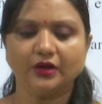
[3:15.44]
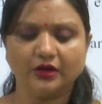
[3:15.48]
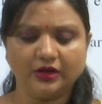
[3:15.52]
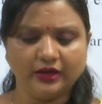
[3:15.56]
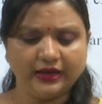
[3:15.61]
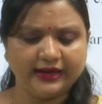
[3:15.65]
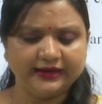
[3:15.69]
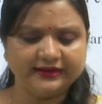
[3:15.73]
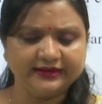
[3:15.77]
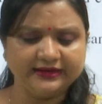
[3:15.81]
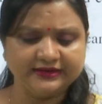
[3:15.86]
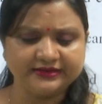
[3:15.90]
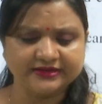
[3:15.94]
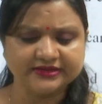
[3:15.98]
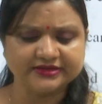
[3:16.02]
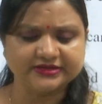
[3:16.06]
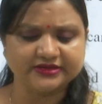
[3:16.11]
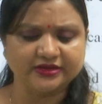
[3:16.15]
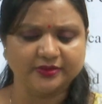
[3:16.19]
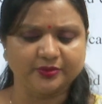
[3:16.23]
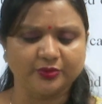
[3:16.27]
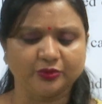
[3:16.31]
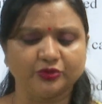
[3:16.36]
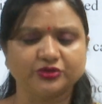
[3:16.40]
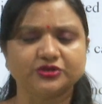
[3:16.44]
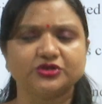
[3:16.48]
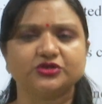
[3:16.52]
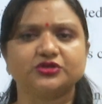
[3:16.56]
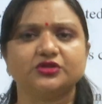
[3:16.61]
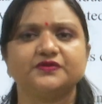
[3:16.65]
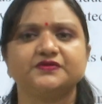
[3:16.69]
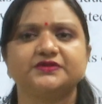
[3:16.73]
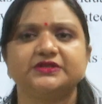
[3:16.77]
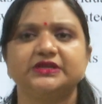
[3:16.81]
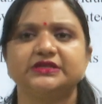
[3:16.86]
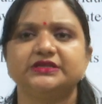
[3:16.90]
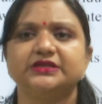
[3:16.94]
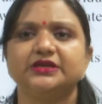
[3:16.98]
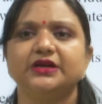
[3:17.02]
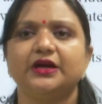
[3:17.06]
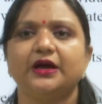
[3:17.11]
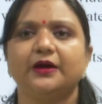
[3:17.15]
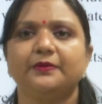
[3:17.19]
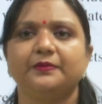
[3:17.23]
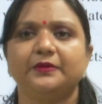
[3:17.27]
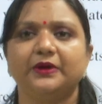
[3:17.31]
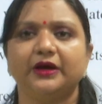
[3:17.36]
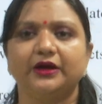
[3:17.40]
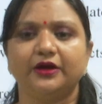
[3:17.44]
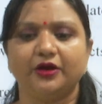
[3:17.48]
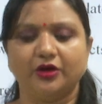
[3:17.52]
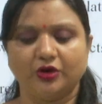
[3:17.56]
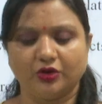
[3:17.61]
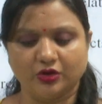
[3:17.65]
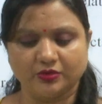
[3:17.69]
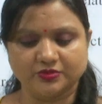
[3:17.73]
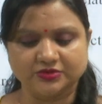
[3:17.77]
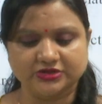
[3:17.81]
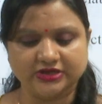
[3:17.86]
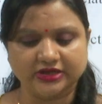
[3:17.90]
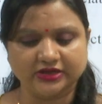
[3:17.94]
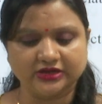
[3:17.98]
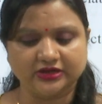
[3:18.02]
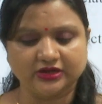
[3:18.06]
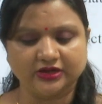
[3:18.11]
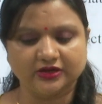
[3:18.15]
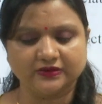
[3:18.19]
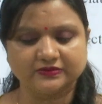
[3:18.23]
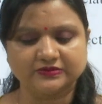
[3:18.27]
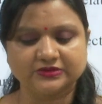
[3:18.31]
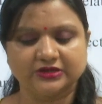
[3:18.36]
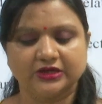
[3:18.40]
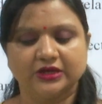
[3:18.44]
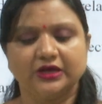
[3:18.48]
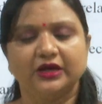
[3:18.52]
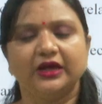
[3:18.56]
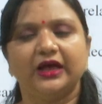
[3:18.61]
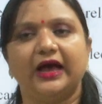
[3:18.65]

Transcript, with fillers: And it is the process of setting up career objectives